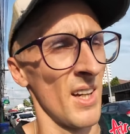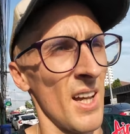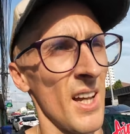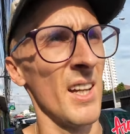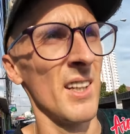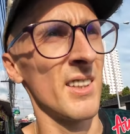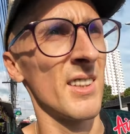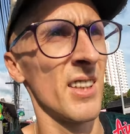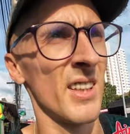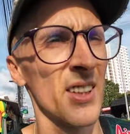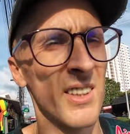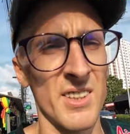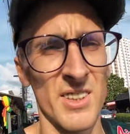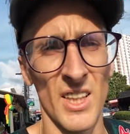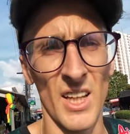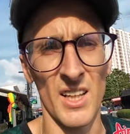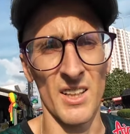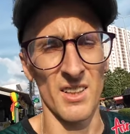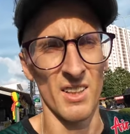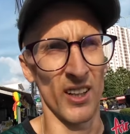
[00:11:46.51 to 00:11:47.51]
8,
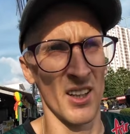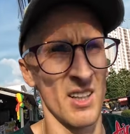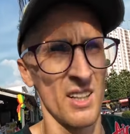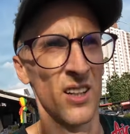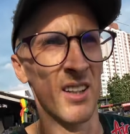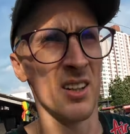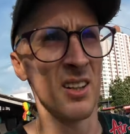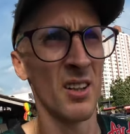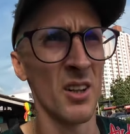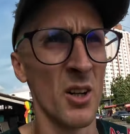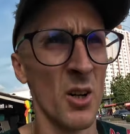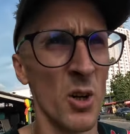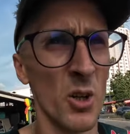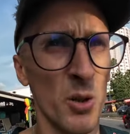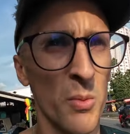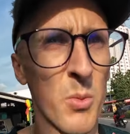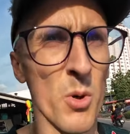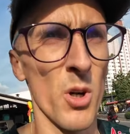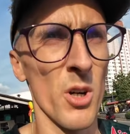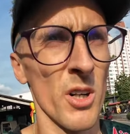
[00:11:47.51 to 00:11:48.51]
10
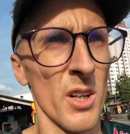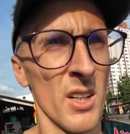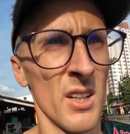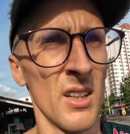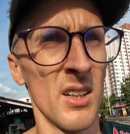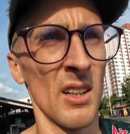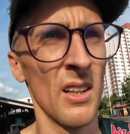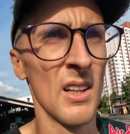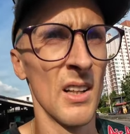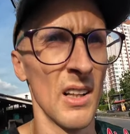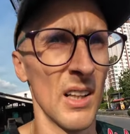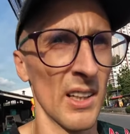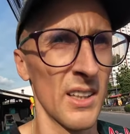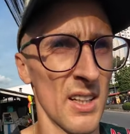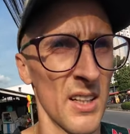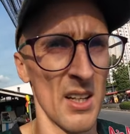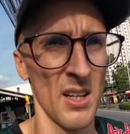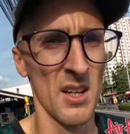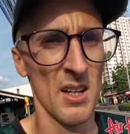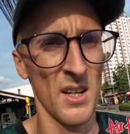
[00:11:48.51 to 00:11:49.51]
or more. Like
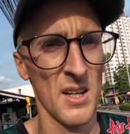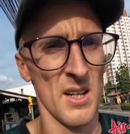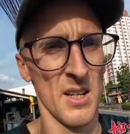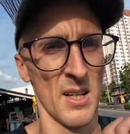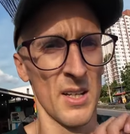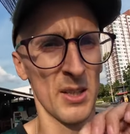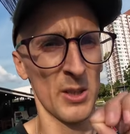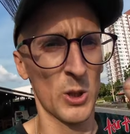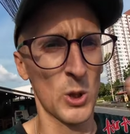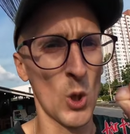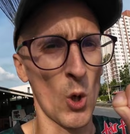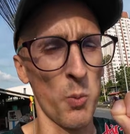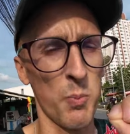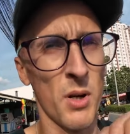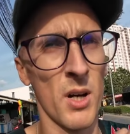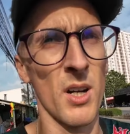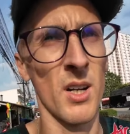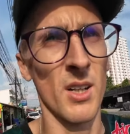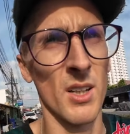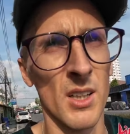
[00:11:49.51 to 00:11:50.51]
top
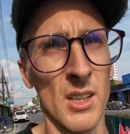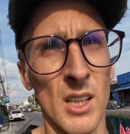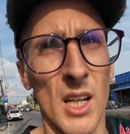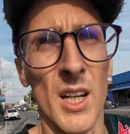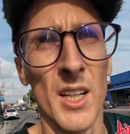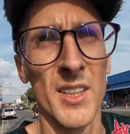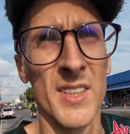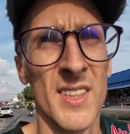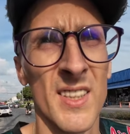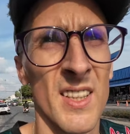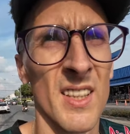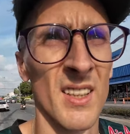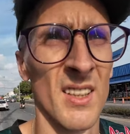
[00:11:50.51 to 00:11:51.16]
class.